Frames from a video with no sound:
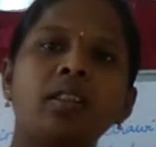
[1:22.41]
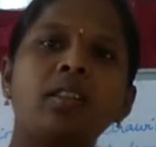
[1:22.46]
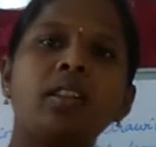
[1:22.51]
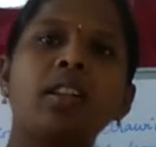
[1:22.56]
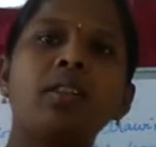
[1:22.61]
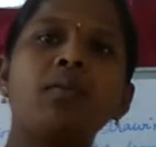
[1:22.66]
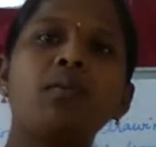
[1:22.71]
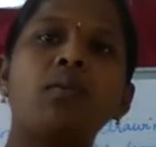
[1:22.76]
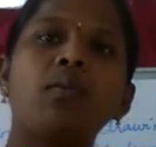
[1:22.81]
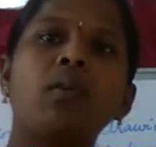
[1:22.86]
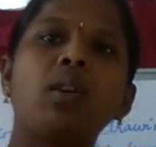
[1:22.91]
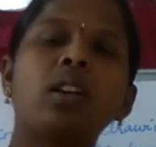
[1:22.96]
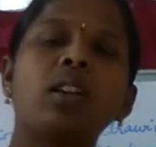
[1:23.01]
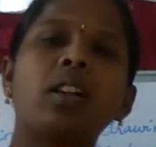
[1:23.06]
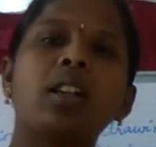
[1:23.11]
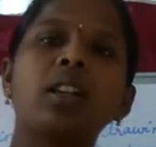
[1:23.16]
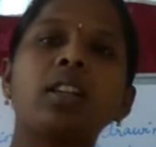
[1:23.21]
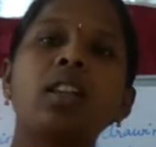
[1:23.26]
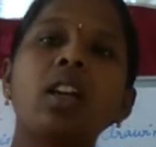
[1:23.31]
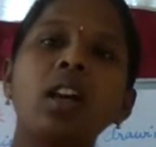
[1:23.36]
And
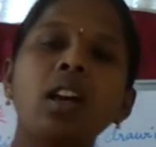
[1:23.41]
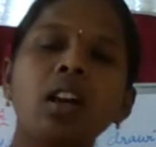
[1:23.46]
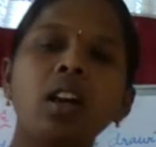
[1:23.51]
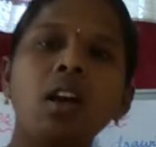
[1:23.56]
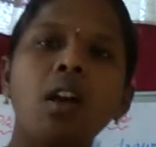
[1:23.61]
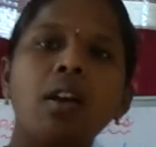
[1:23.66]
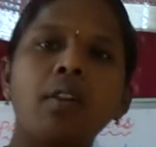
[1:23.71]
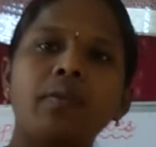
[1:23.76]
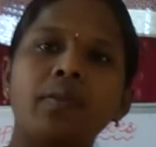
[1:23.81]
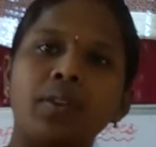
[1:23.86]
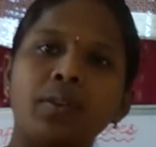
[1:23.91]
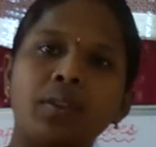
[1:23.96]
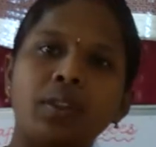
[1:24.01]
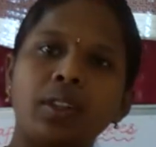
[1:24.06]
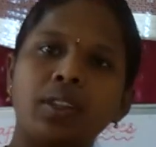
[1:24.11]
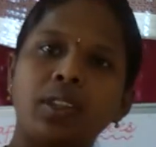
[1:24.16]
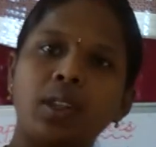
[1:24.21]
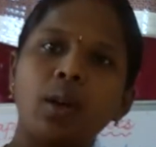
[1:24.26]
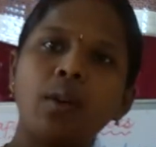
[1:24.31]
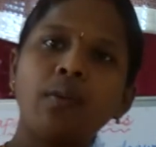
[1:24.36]
what are the
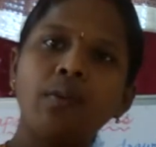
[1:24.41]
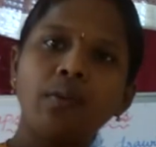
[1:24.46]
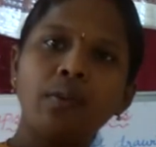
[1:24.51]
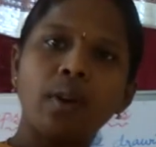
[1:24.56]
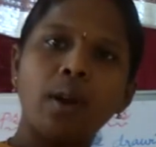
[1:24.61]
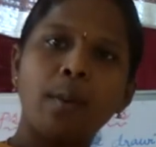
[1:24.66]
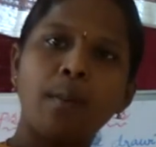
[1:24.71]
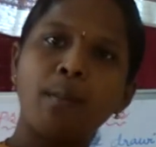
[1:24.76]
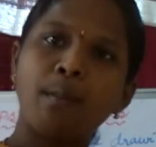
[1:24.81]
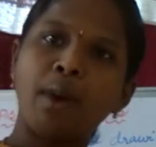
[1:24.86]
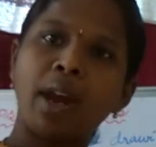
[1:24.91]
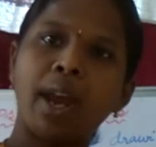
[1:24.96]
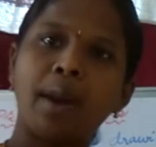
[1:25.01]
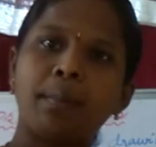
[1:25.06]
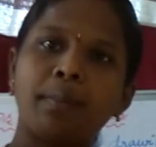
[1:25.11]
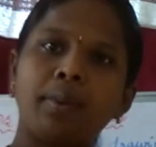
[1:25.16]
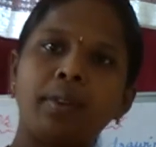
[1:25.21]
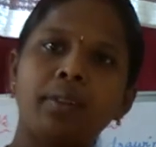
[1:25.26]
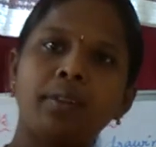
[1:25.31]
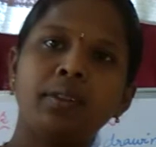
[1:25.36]
features of
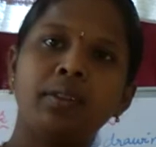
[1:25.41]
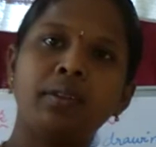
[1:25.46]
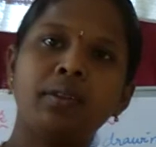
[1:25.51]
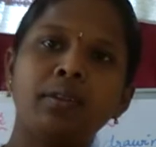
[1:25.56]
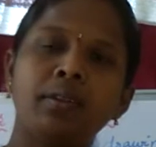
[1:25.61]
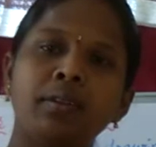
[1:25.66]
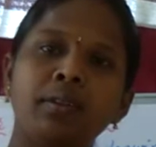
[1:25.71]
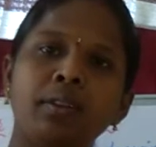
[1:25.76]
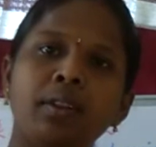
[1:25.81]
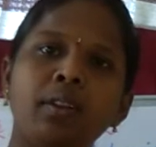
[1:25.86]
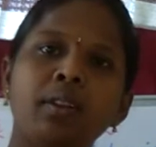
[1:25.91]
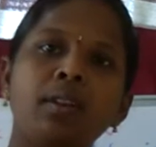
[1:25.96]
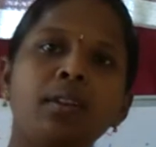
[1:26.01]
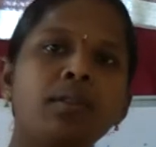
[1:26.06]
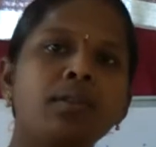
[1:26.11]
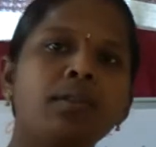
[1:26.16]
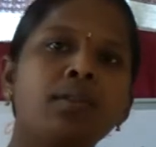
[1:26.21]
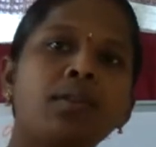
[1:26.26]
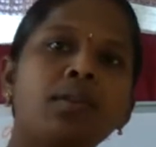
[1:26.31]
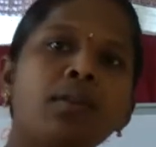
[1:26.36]
map?
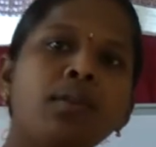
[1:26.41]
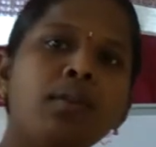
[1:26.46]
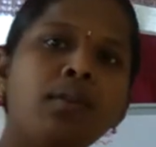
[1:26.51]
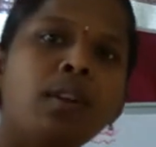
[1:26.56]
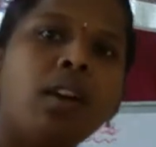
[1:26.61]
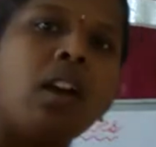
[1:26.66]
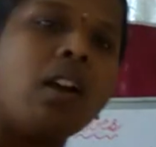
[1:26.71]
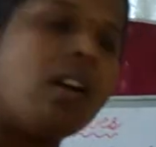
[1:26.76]
So,